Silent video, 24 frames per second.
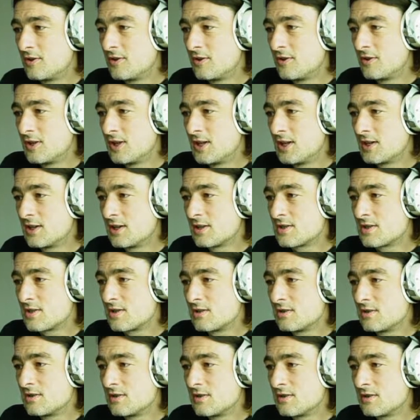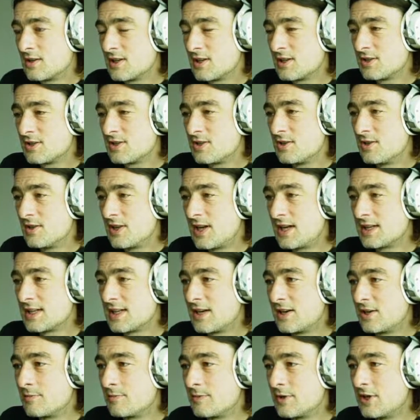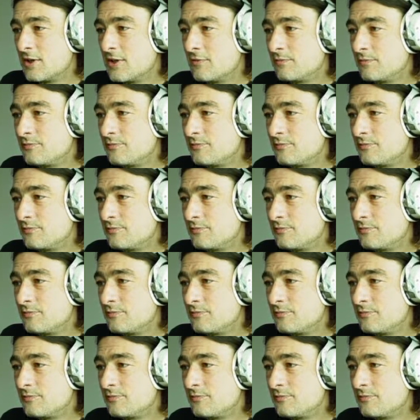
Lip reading: There. So let's turn that down a bit.